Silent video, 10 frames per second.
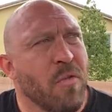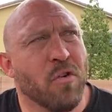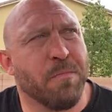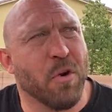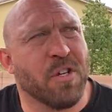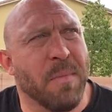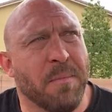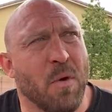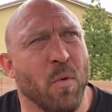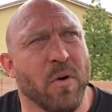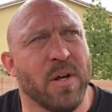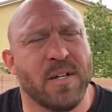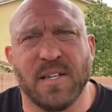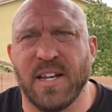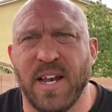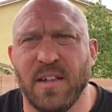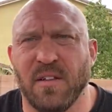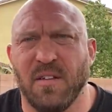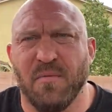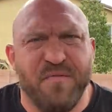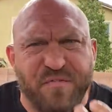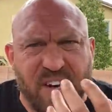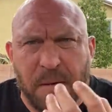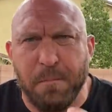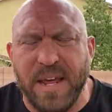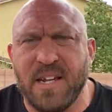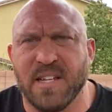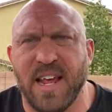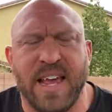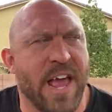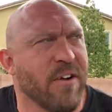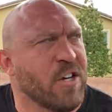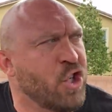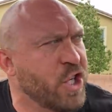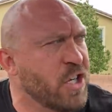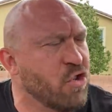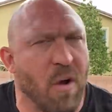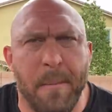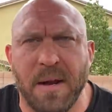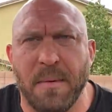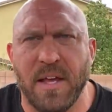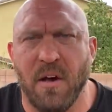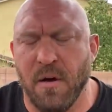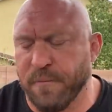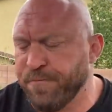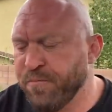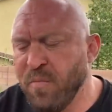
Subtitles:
Those birds make me worry because they take the little fucking beaks and they carry shit and drop it in my yard.